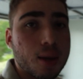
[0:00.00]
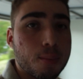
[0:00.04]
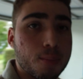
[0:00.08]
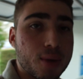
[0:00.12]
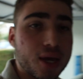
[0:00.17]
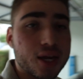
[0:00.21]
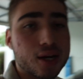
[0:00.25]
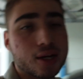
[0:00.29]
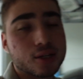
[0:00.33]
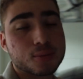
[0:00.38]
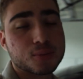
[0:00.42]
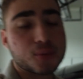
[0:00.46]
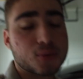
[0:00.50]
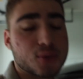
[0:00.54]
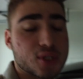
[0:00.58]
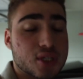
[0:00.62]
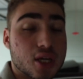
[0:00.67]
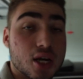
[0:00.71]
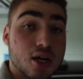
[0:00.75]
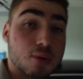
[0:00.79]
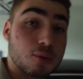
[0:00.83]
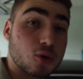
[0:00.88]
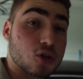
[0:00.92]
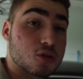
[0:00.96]
made it as
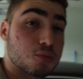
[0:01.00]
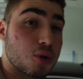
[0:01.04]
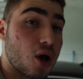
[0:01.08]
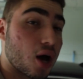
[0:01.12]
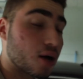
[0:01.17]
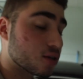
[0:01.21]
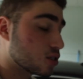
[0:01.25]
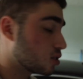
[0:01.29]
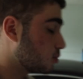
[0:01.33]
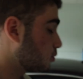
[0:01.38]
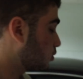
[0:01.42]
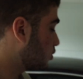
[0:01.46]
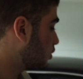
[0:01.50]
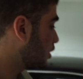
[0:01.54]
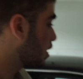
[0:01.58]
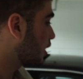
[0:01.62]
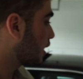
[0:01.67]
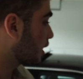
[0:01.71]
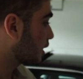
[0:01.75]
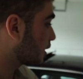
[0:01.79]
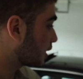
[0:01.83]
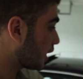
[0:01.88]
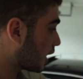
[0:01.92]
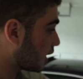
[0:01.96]
presentable as possible,
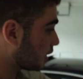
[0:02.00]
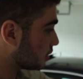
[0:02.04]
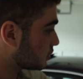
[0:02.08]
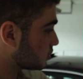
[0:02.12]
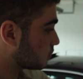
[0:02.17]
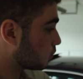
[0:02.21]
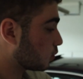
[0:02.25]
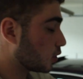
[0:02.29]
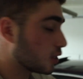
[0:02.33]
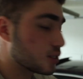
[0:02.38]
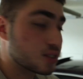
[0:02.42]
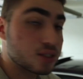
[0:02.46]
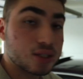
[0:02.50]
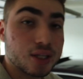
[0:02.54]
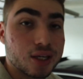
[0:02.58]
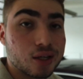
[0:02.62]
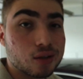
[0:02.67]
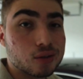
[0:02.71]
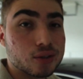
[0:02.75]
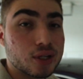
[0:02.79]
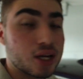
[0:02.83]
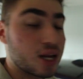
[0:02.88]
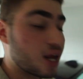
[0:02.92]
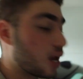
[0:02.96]
got it to where it's
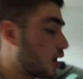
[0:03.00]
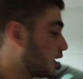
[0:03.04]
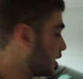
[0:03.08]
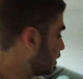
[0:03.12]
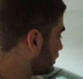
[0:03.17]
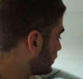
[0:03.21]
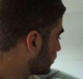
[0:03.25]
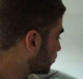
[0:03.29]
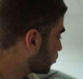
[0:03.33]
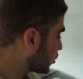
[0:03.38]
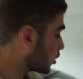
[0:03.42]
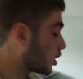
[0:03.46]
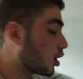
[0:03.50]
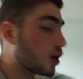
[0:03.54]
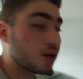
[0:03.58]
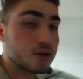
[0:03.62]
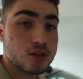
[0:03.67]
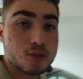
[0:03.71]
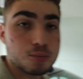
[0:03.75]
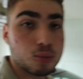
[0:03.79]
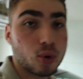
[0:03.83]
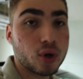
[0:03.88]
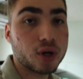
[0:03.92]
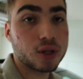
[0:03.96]
legal today, put on
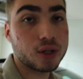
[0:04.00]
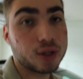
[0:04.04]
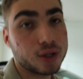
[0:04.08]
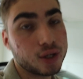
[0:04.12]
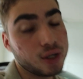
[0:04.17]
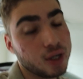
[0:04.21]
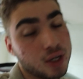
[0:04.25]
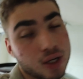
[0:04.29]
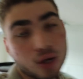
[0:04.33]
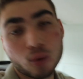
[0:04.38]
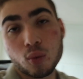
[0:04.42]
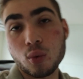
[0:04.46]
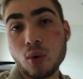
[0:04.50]
a spoiler.